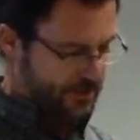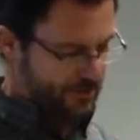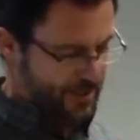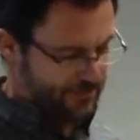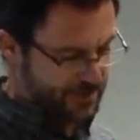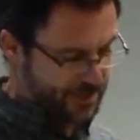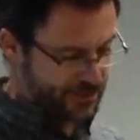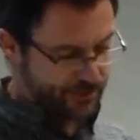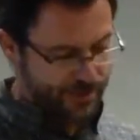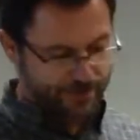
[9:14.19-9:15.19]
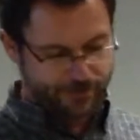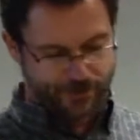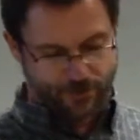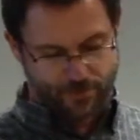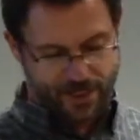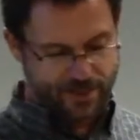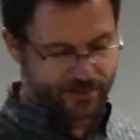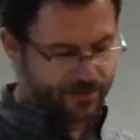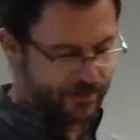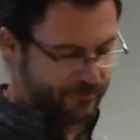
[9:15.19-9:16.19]
You'll have the history to show a
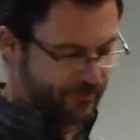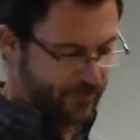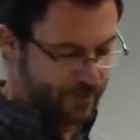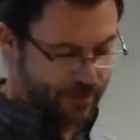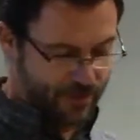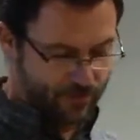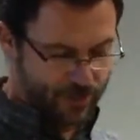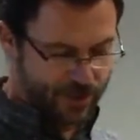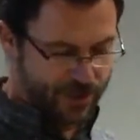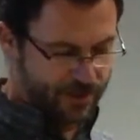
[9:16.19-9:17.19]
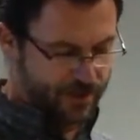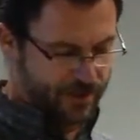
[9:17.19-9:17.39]
banker if you want to borrow money.